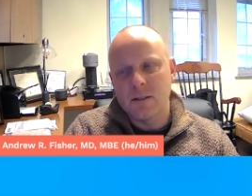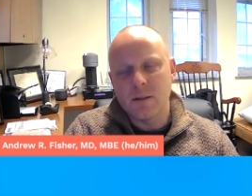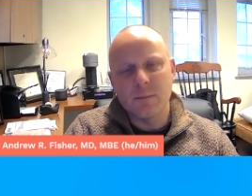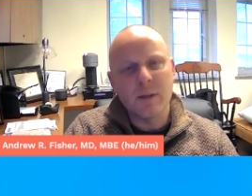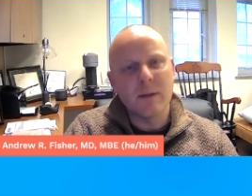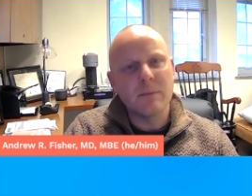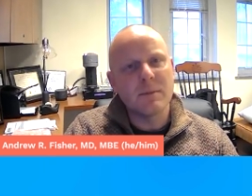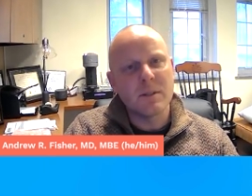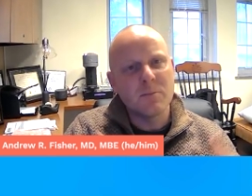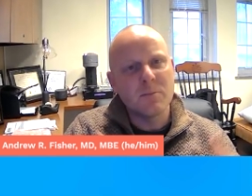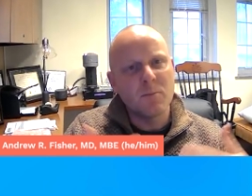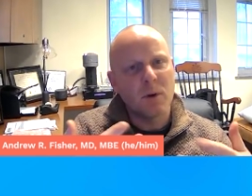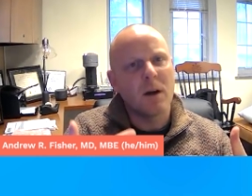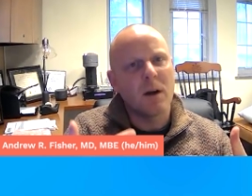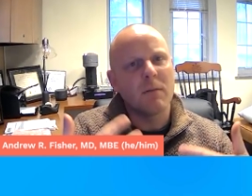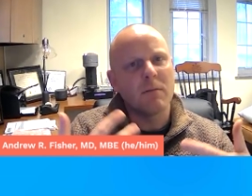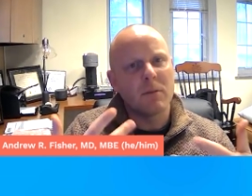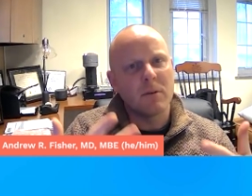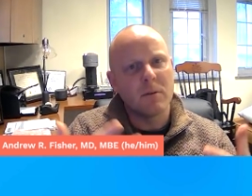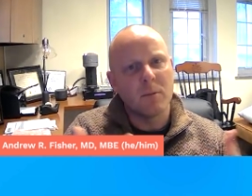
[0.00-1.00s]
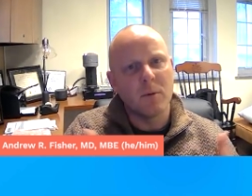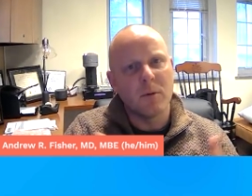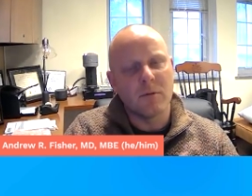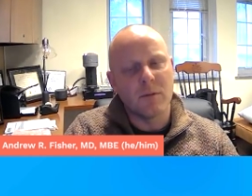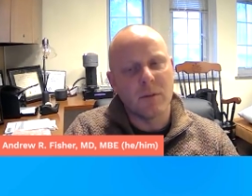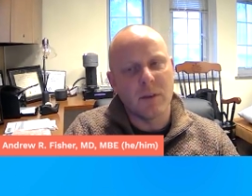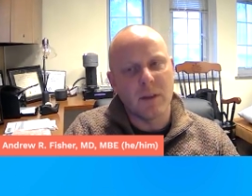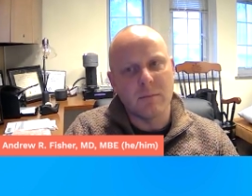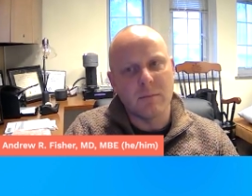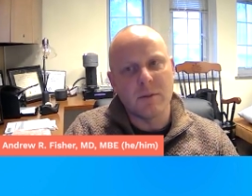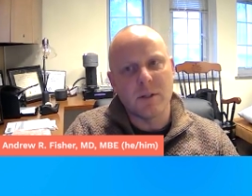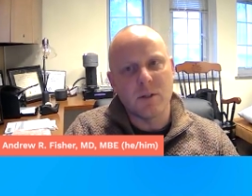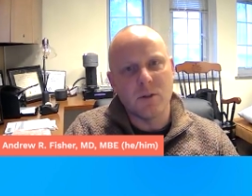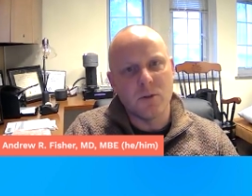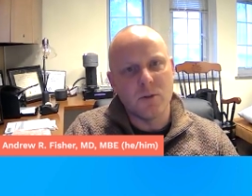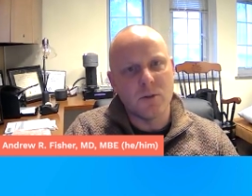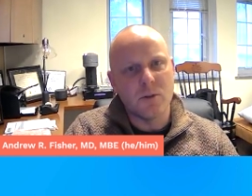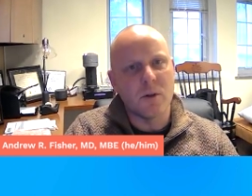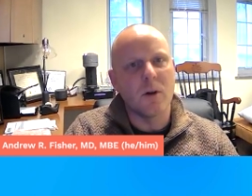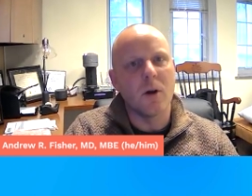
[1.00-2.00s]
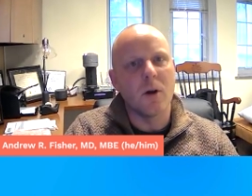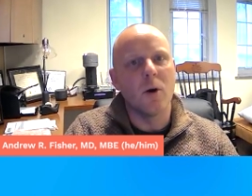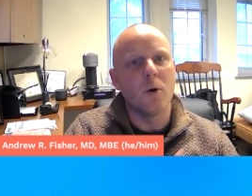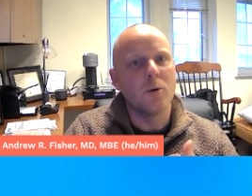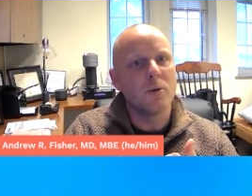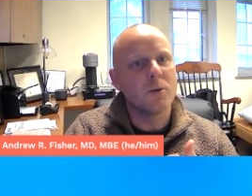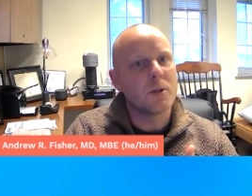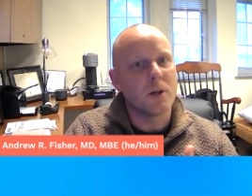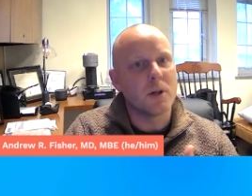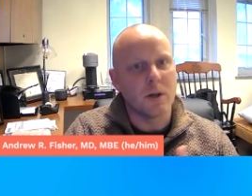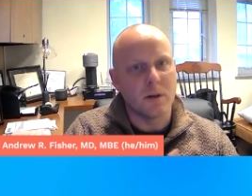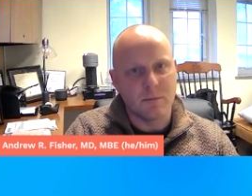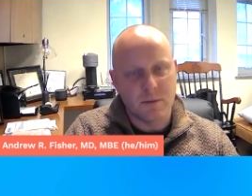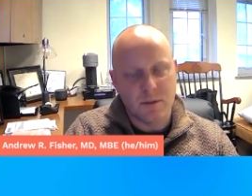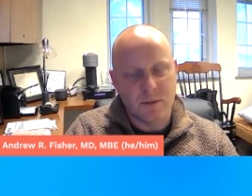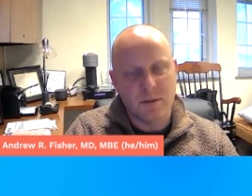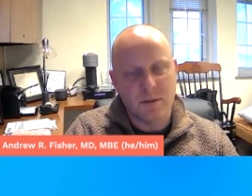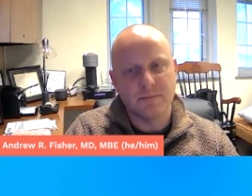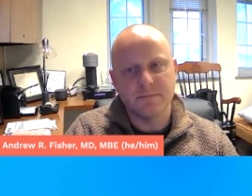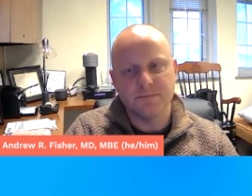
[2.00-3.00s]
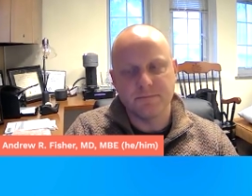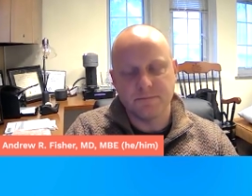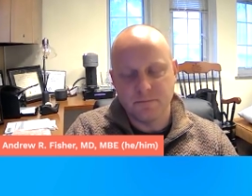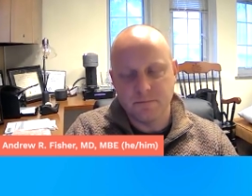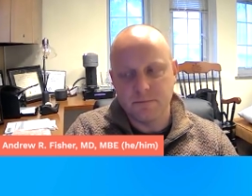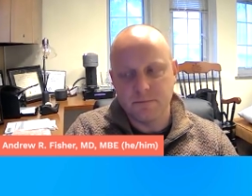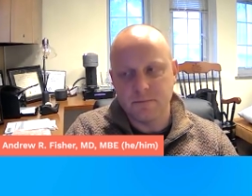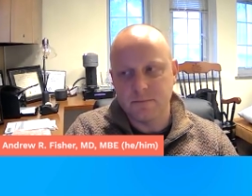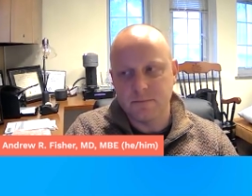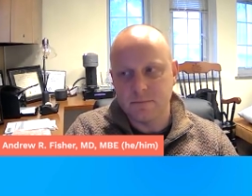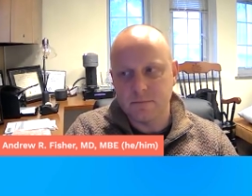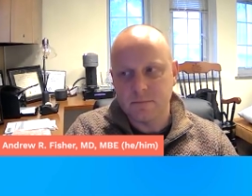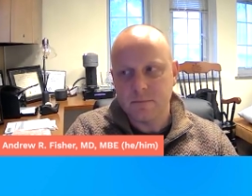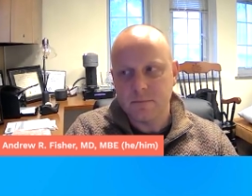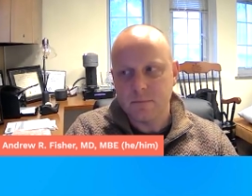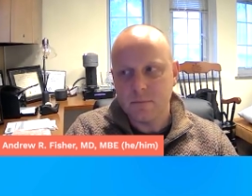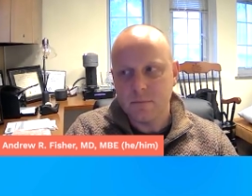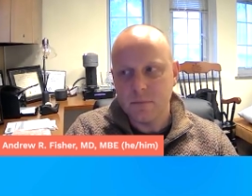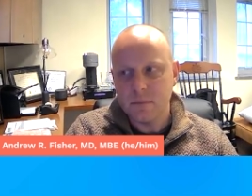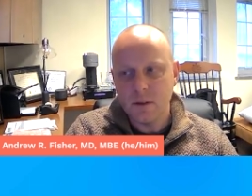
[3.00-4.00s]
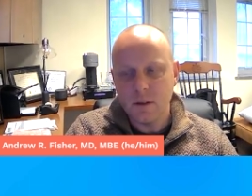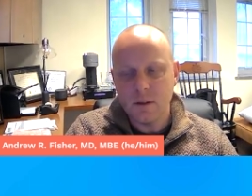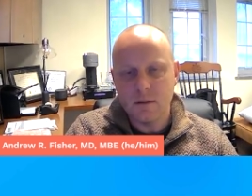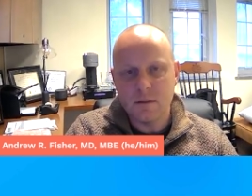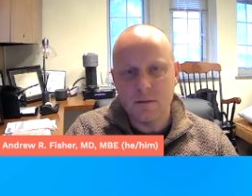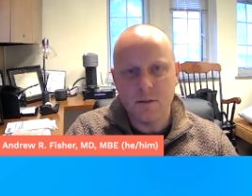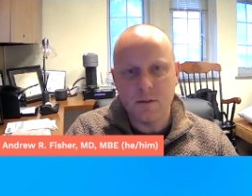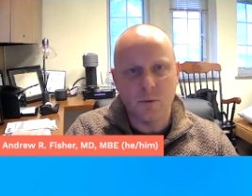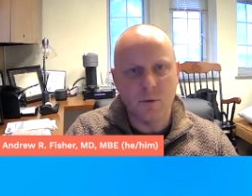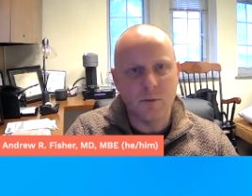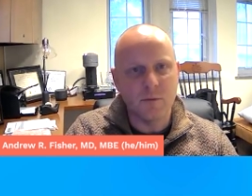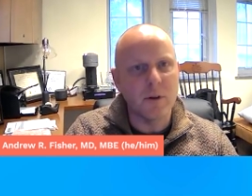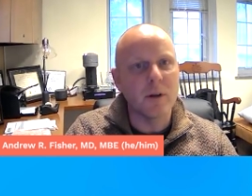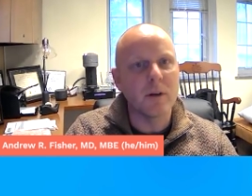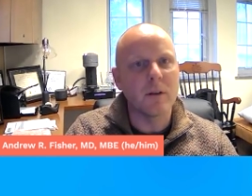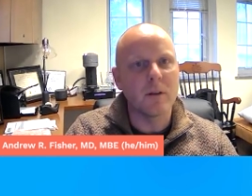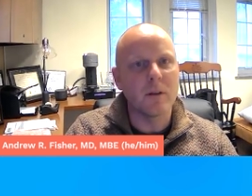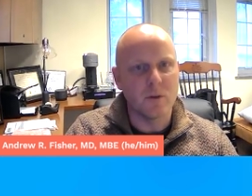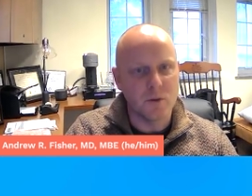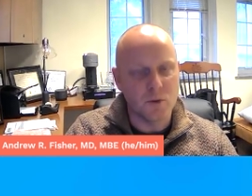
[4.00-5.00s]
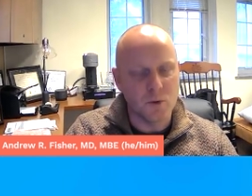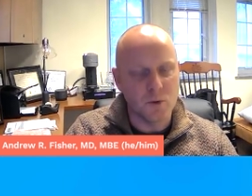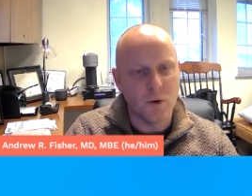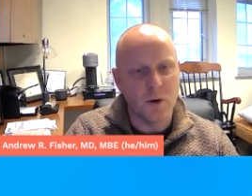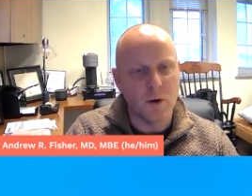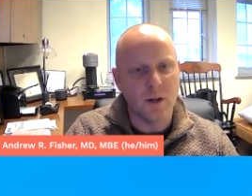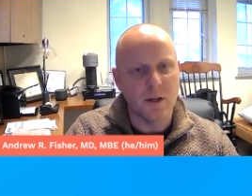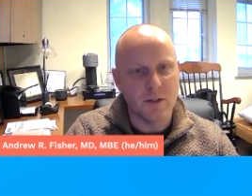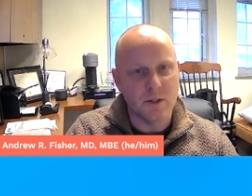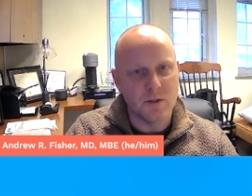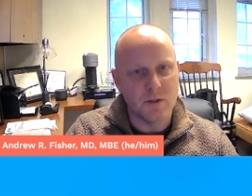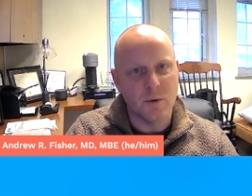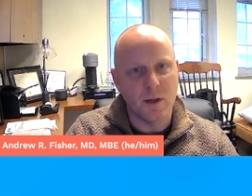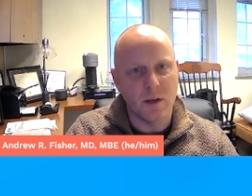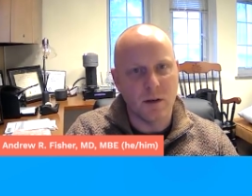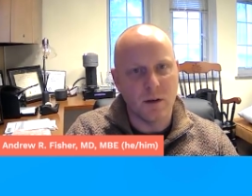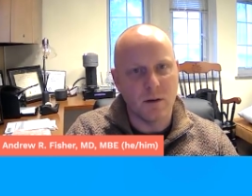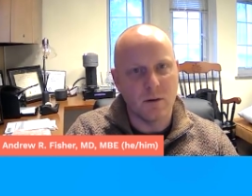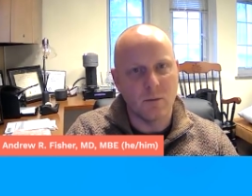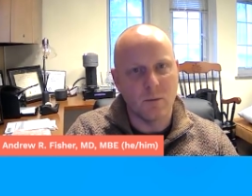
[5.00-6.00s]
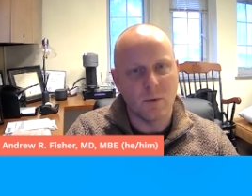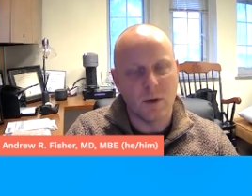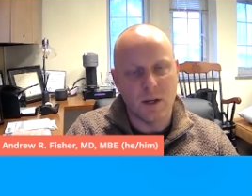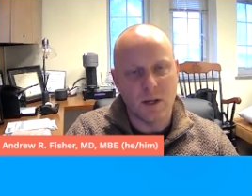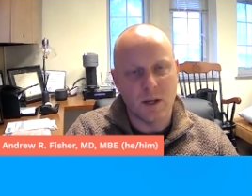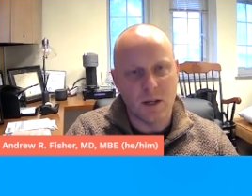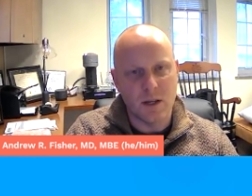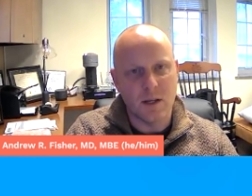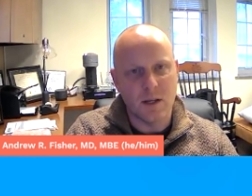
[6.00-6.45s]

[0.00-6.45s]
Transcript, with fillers: Sometimes it's more comfortable for them to use their own terms to refer to those organs when when